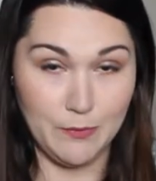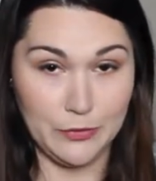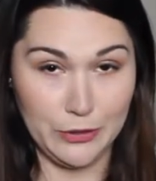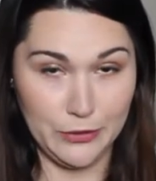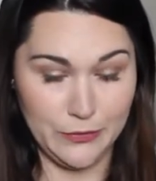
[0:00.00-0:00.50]

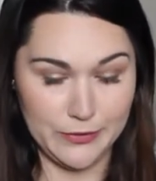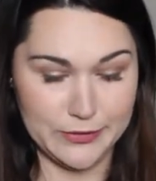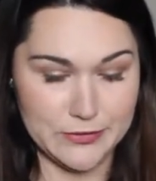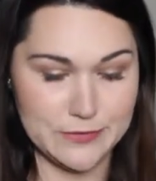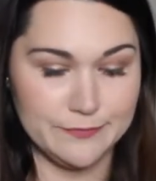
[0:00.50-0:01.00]
But
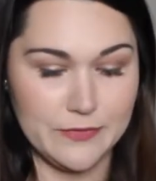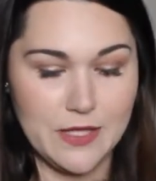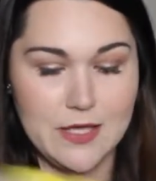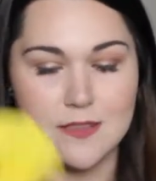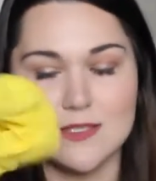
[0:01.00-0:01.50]
anyways,
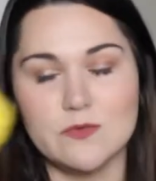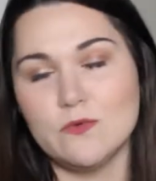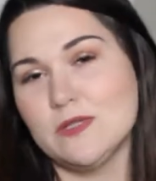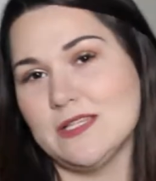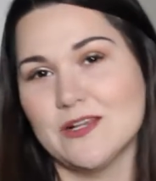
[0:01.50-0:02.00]
this
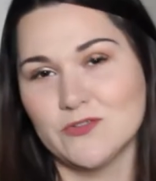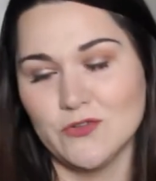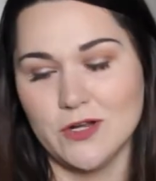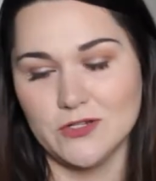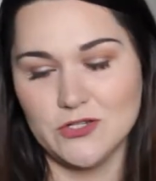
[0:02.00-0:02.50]
one was an extra
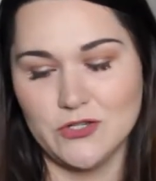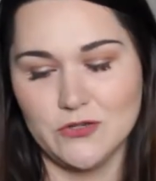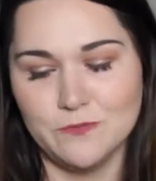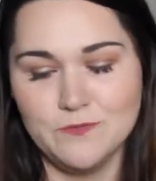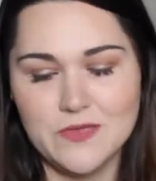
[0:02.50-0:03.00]
large too.
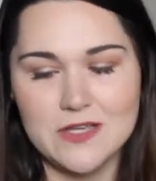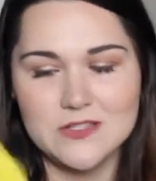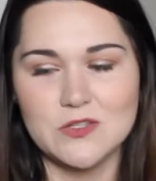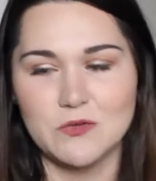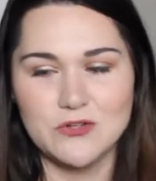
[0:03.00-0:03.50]

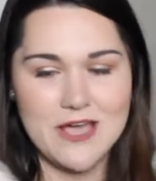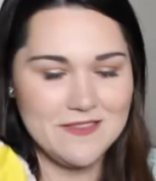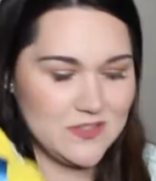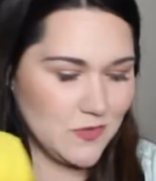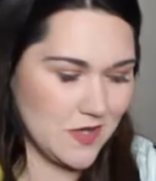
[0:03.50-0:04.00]
So we'll try
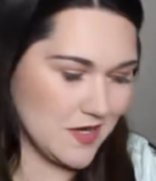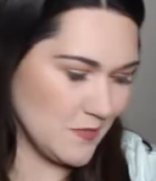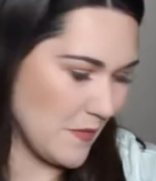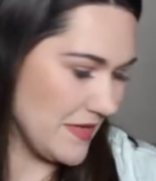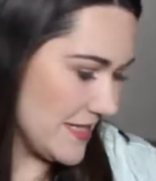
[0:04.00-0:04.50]
this one on
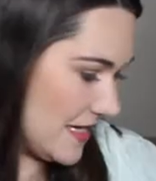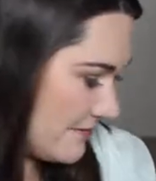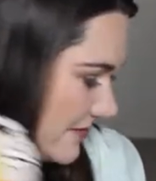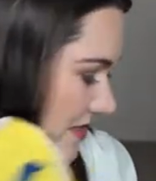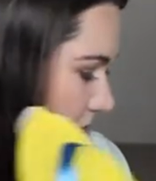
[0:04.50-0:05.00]
him. I'm excited
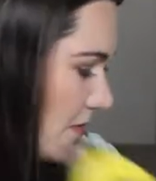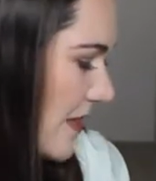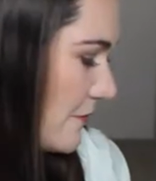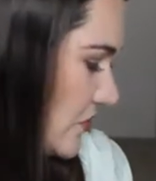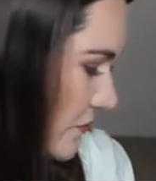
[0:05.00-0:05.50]
for this one.
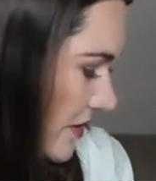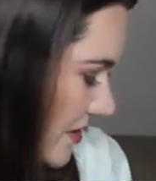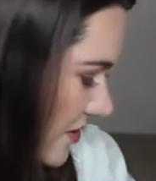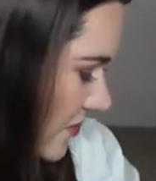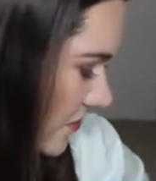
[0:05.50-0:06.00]
That one's really
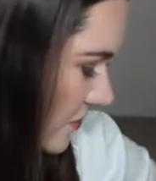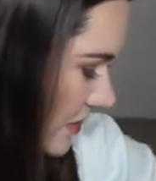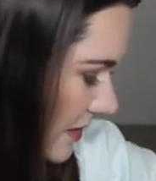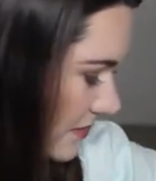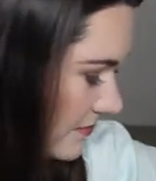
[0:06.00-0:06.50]

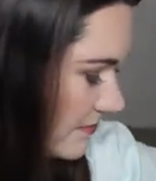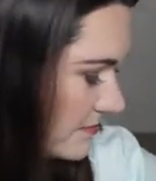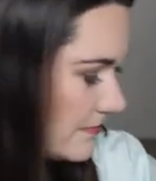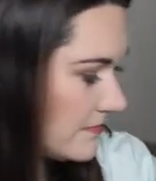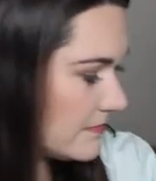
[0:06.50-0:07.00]
cute.
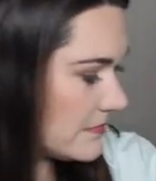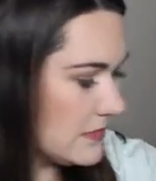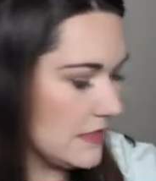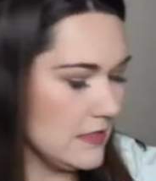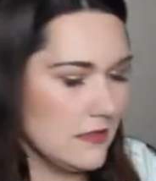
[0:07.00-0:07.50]

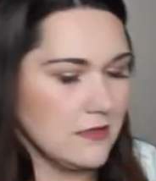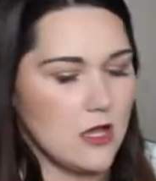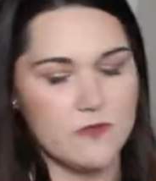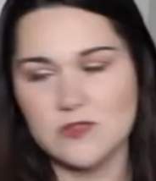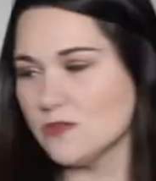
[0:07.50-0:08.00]

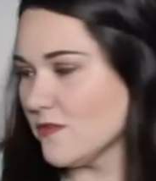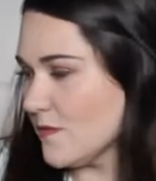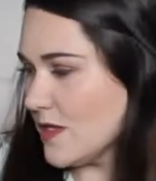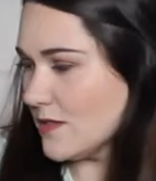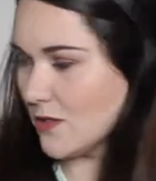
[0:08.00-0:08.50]
Oh, this was for
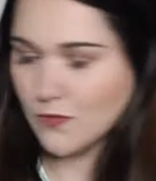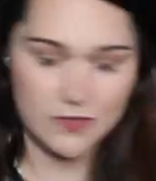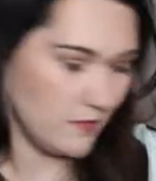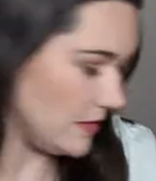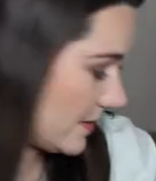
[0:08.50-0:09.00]
me, so we
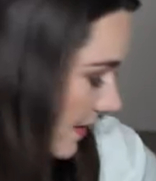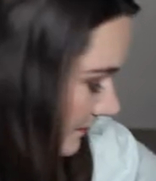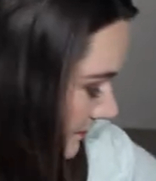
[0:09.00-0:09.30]
don't need that.